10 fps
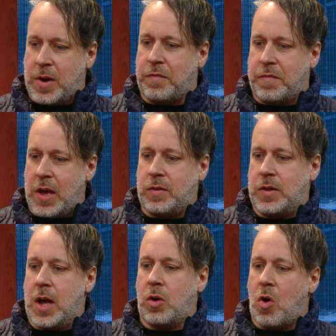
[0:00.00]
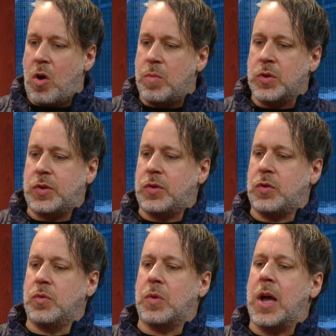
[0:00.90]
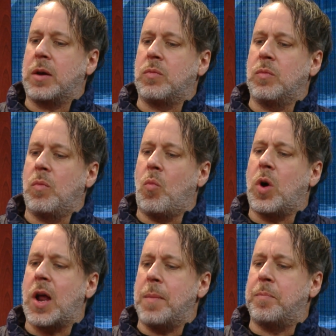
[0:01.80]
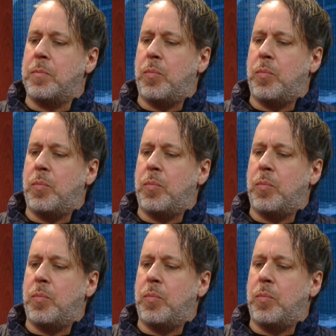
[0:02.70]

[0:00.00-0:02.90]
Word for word: my faith down almost to like what I